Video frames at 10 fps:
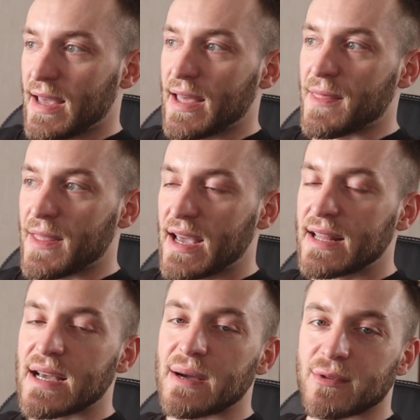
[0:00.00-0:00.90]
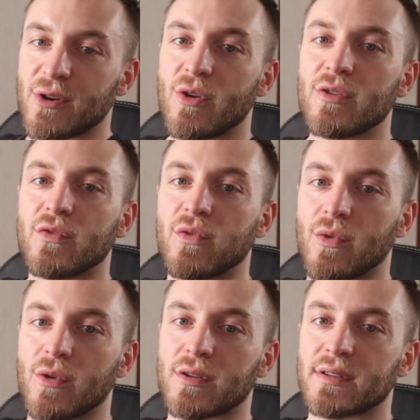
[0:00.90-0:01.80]
And then I'm going
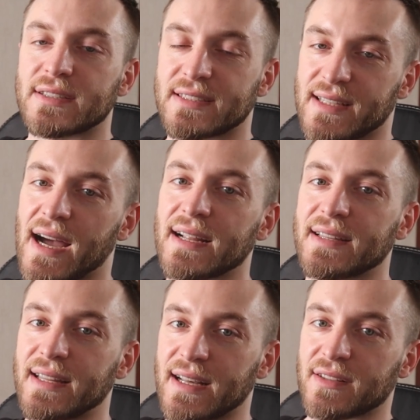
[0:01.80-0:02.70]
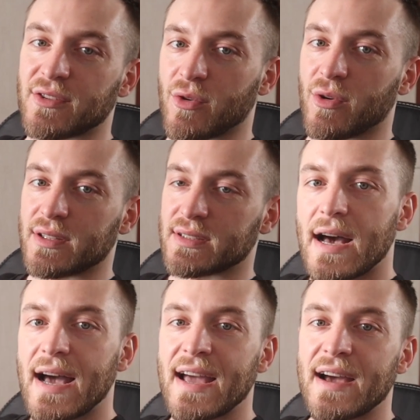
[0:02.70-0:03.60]
for side deltoids.
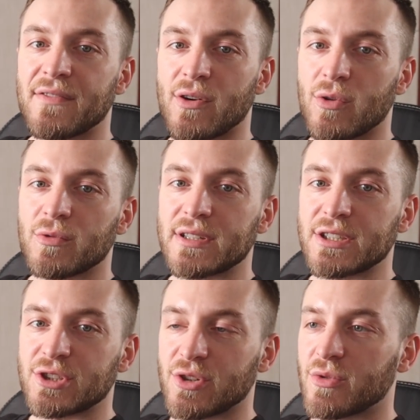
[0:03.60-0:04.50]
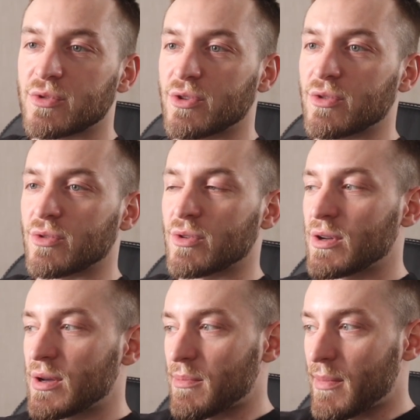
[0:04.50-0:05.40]
I have already shown you
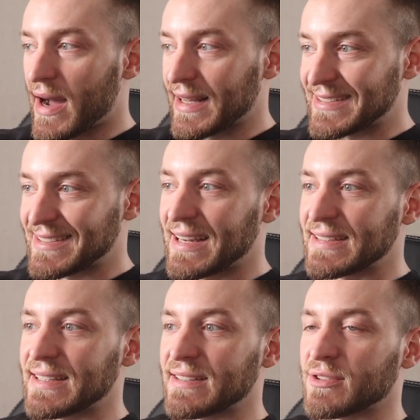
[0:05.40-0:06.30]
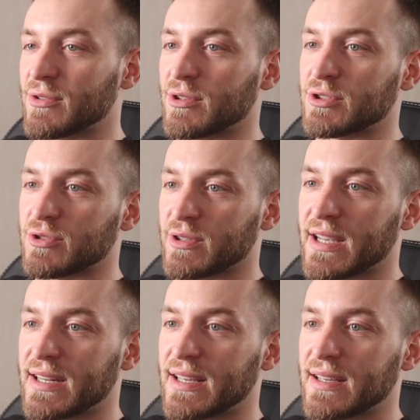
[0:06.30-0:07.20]
my side deltoid
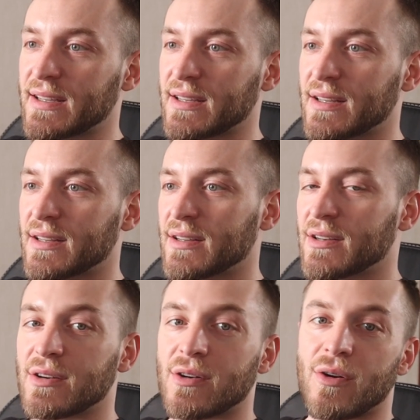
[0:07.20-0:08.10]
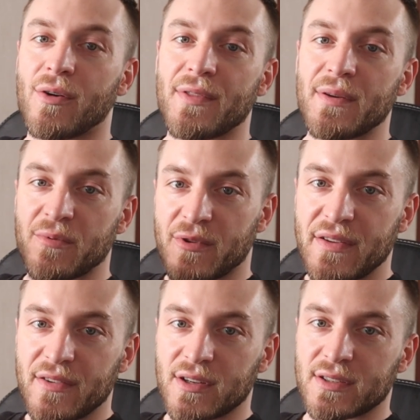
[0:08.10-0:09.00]
training on the
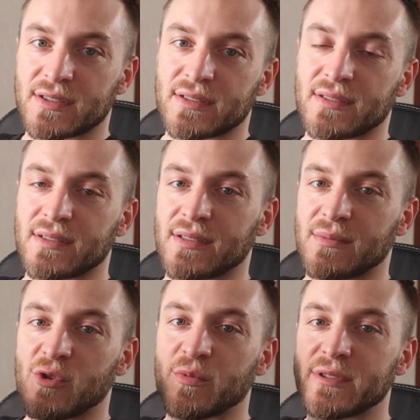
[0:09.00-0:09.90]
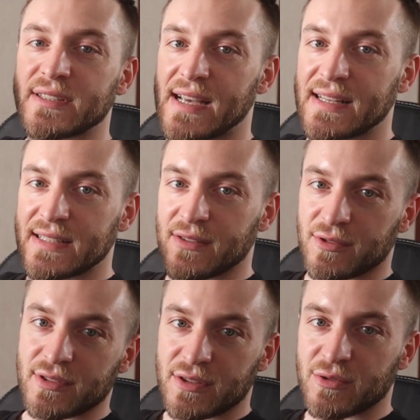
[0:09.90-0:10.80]
previous, more precisely
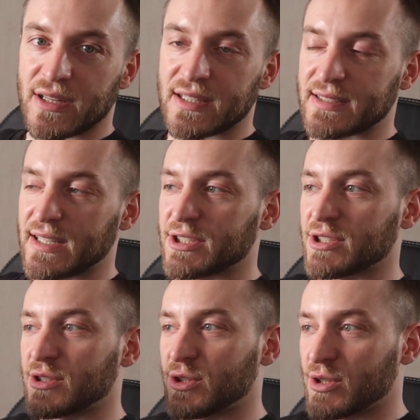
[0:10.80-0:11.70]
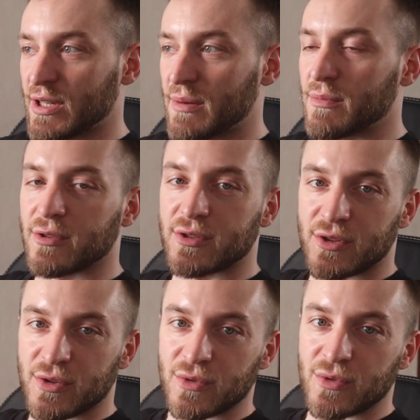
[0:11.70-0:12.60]
on the training session number
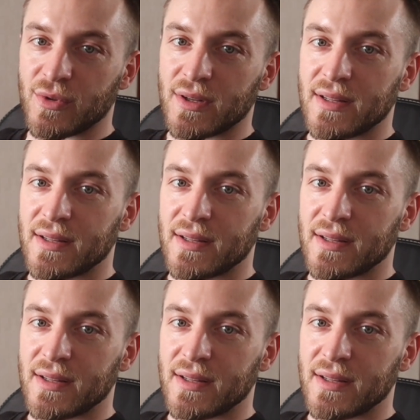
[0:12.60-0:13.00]
2.